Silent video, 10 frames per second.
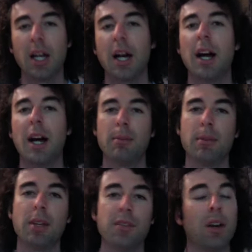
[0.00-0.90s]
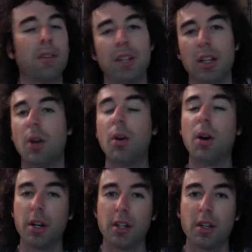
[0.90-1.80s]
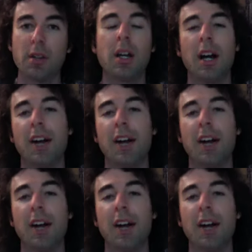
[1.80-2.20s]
If not video, audio.